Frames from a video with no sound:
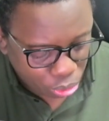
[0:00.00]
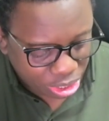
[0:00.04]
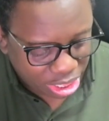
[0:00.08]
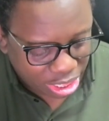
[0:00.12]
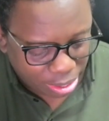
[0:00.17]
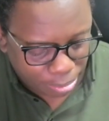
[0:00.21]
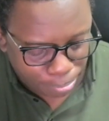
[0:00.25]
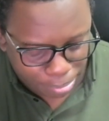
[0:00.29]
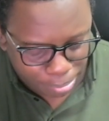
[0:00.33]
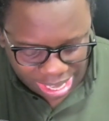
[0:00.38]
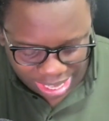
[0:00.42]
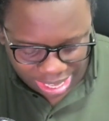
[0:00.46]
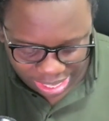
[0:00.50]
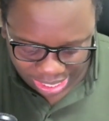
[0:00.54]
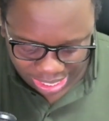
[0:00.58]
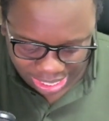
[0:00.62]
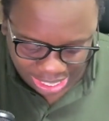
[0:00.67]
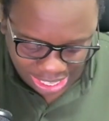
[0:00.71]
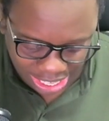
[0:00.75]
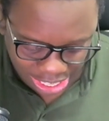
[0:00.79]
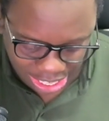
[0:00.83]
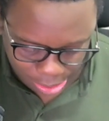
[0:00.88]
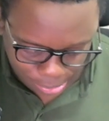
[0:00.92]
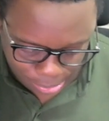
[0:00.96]
the barrel,
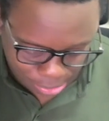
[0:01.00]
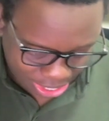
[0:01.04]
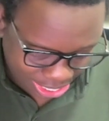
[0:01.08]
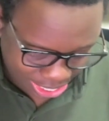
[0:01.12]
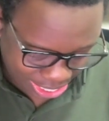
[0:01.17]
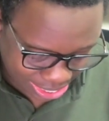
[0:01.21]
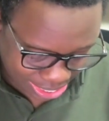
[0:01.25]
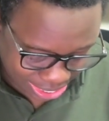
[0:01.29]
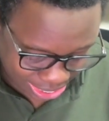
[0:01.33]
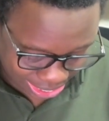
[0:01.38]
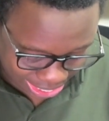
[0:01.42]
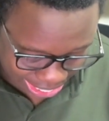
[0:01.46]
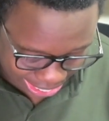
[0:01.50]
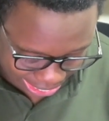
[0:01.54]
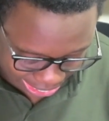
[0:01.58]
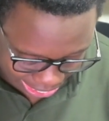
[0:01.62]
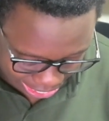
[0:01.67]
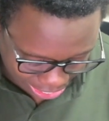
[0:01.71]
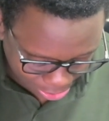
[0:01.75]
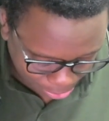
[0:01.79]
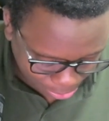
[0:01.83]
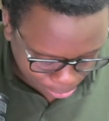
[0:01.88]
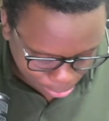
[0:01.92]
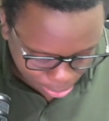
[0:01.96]
eliminating that
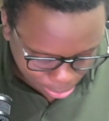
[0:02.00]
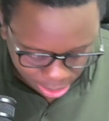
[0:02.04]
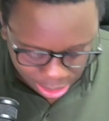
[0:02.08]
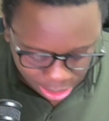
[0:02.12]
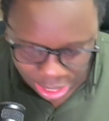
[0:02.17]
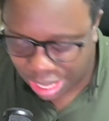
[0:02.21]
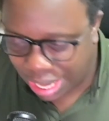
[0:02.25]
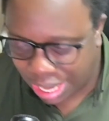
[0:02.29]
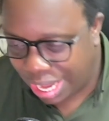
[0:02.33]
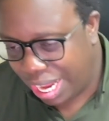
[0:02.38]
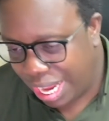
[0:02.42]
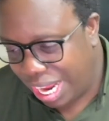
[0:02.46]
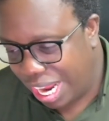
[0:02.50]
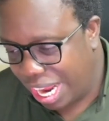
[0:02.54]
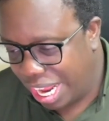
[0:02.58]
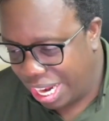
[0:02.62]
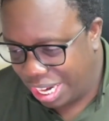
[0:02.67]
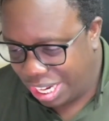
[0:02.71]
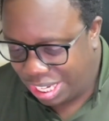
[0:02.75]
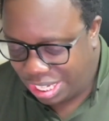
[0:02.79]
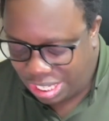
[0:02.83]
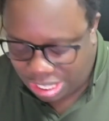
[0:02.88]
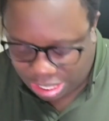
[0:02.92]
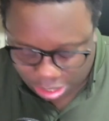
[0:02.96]
lip.
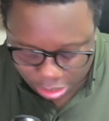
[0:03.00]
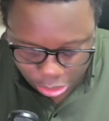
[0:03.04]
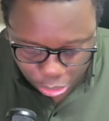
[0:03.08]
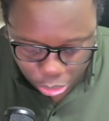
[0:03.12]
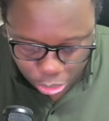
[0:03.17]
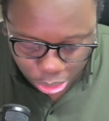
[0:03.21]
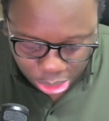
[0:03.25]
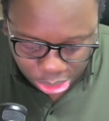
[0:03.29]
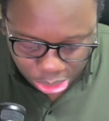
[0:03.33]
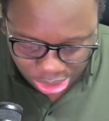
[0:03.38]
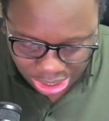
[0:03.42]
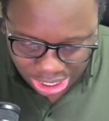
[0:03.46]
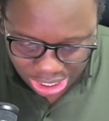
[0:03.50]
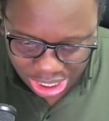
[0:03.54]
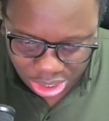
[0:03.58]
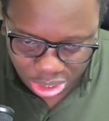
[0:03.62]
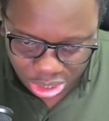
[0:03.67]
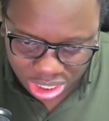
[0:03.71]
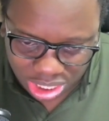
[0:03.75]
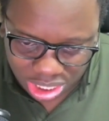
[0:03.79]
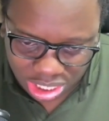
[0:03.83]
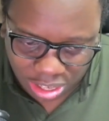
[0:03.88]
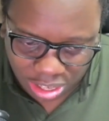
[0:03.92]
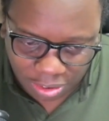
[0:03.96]
And it's good to get
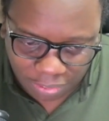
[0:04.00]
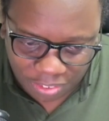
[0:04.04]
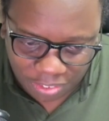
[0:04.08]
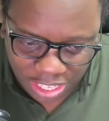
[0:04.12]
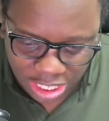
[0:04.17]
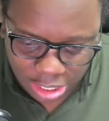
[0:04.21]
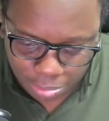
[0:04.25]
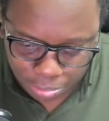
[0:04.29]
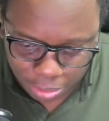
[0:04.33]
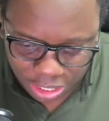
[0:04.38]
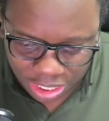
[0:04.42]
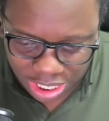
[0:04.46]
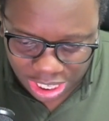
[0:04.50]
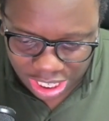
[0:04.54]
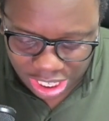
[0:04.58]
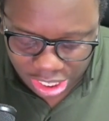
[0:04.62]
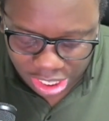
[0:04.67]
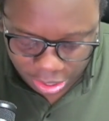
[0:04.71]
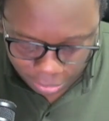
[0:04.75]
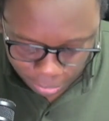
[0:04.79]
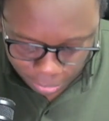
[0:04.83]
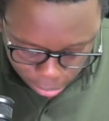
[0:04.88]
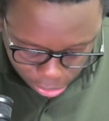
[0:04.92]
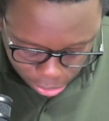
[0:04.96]
yourself a
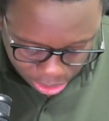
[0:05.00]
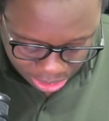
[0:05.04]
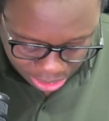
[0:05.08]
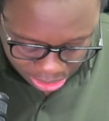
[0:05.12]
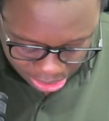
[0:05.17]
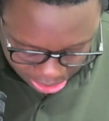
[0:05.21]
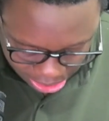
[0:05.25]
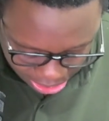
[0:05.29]
specialty point